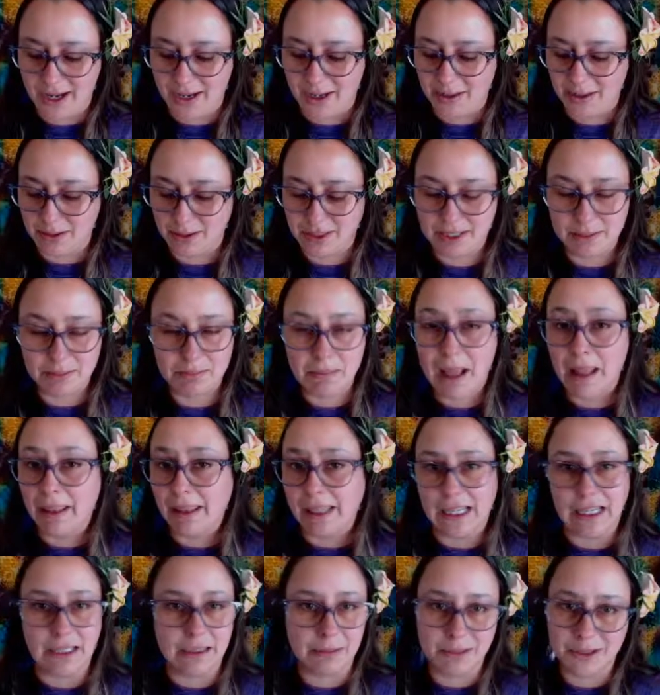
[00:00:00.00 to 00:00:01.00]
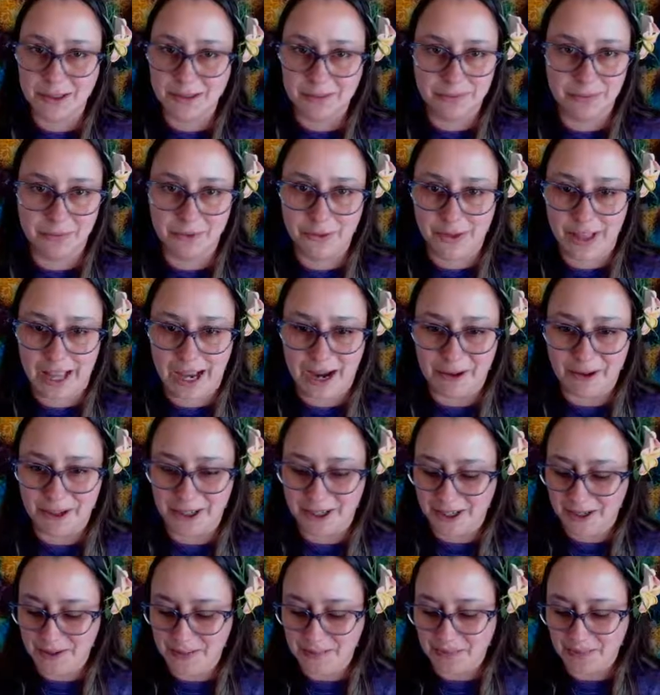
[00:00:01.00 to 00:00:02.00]
smelling flower,
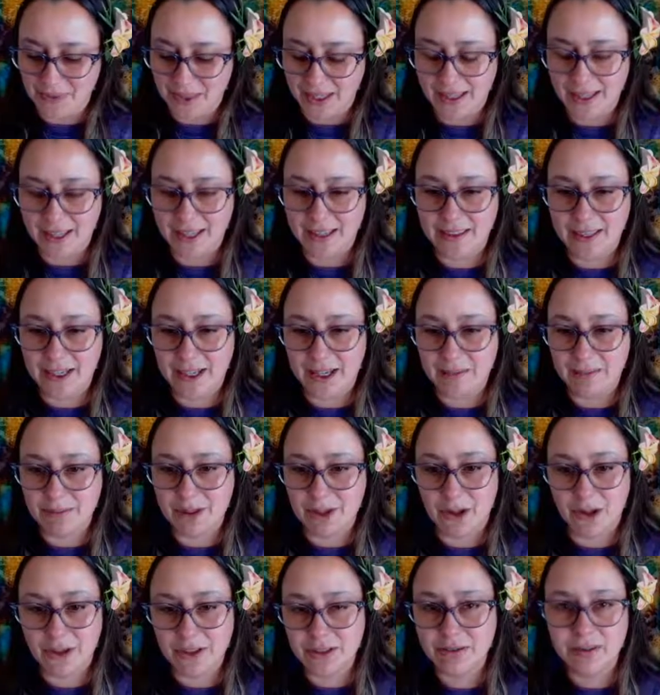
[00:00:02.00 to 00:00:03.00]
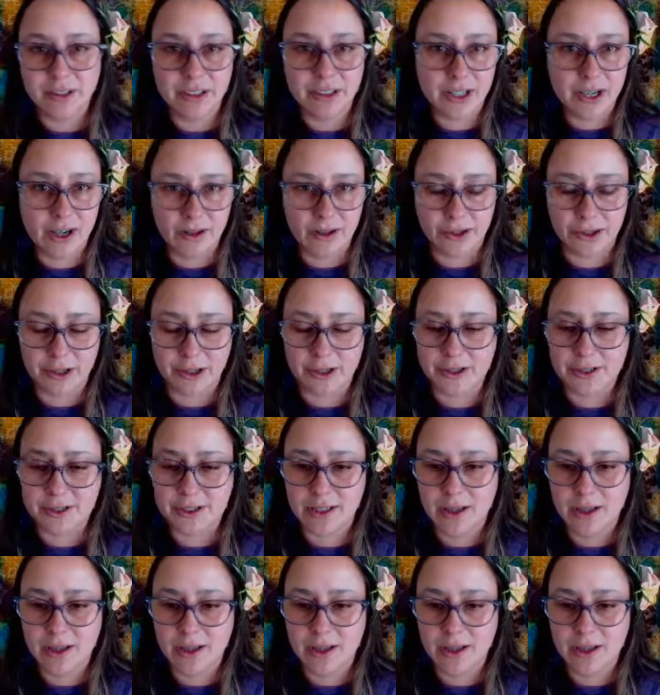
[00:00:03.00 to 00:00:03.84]
and they come in all different colors.